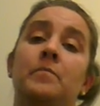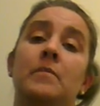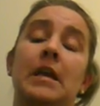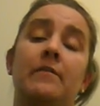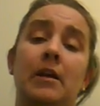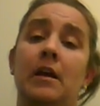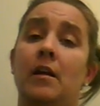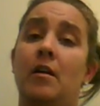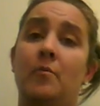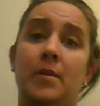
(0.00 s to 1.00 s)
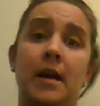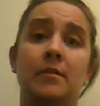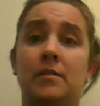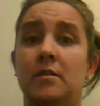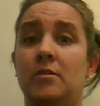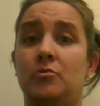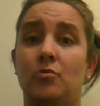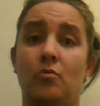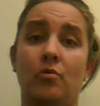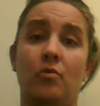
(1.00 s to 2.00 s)
even at open houses
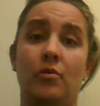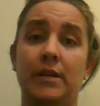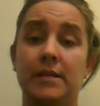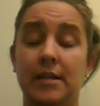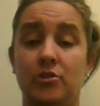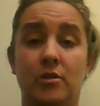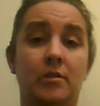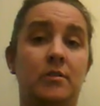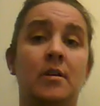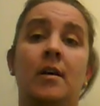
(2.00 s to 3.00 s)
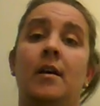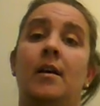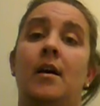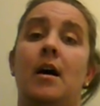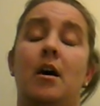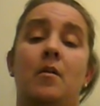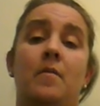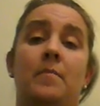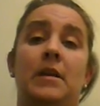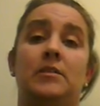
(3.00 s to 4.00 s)
or orientations.
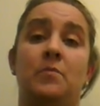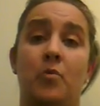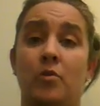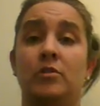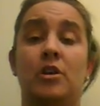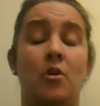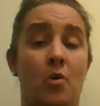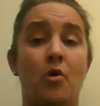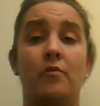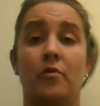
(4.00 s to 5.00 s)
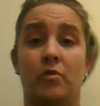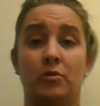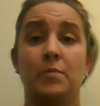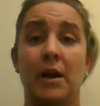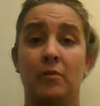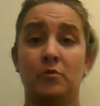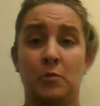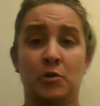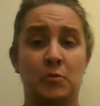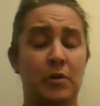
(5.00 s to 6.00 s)
It's important to go over those parent
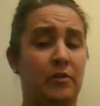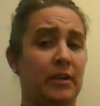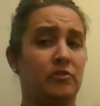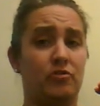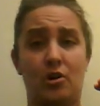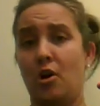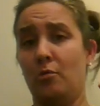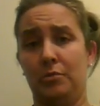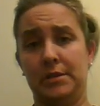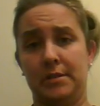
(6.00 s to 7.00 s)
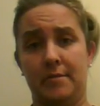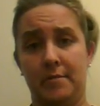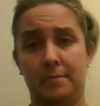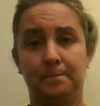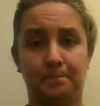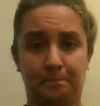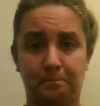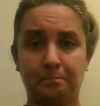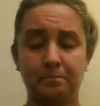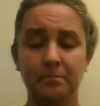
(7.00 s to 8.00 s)
responsibilities. There's a whole list of them.
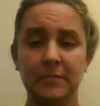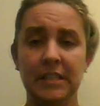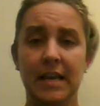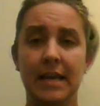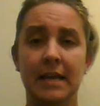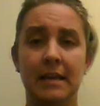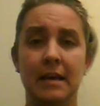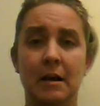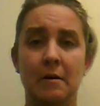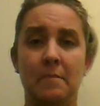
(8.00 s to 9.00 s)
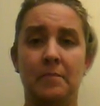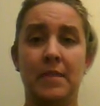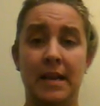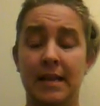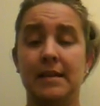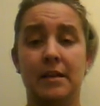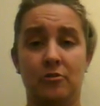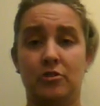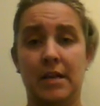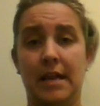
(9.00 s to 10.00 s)
And they need to
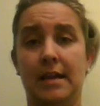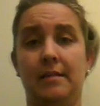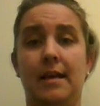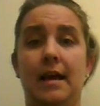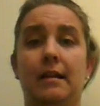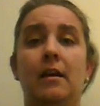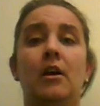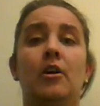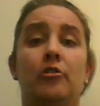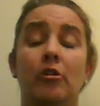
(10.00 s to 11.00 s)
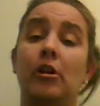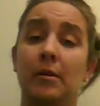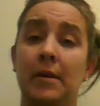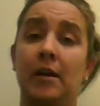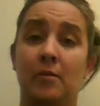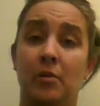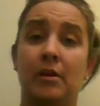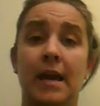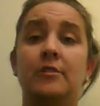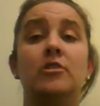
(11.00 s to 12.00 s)
understand that you're going to be in
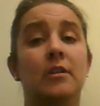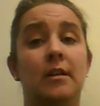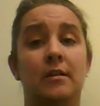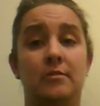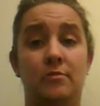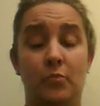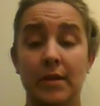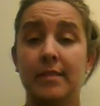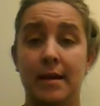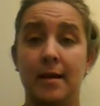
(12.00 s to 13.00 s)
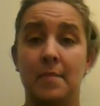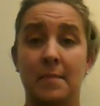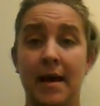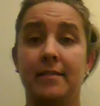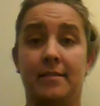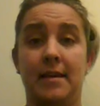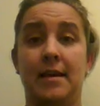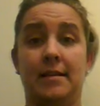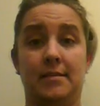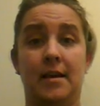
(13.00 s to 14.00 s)
communication with them about the
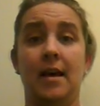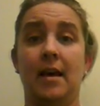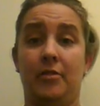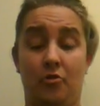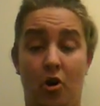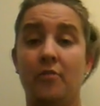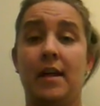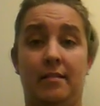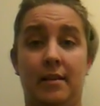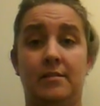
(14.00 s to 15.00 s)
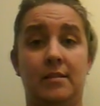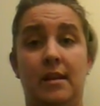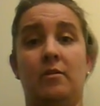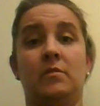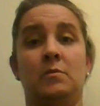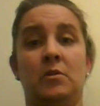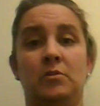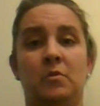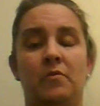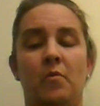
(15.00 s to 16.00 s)
things that are on that list that they are
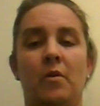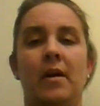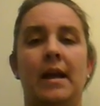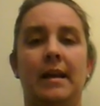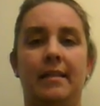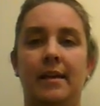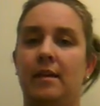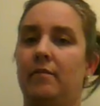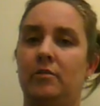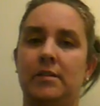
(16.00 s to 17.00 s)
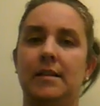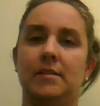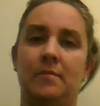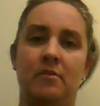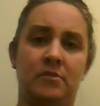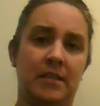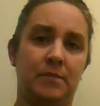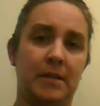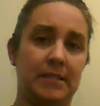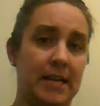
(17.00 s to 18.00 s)
responsible for. And I think if you set some of those
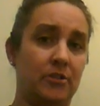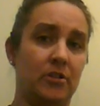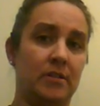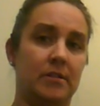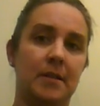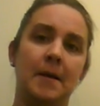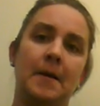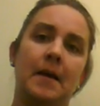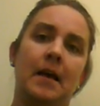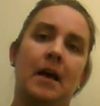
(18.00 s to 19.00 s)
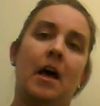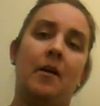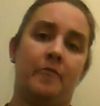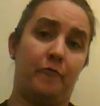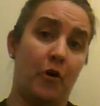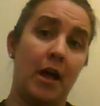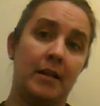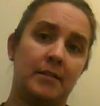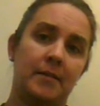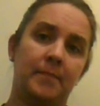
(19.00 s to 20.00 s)
expectations up
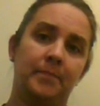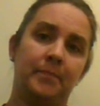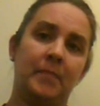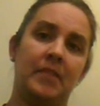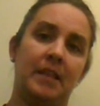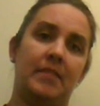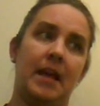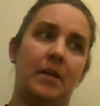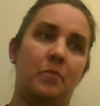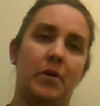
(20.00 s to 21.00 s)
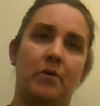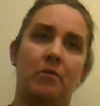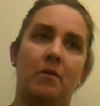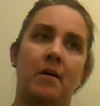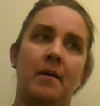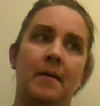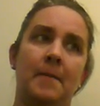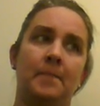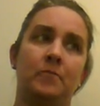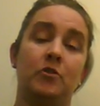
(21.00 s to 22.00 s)
front, that they will
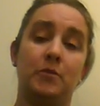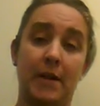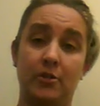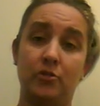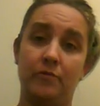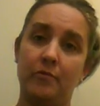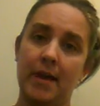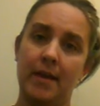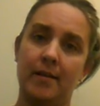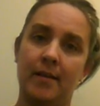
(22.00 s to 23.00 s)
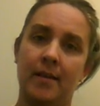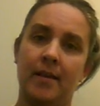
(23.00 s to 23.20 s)
respect you for that.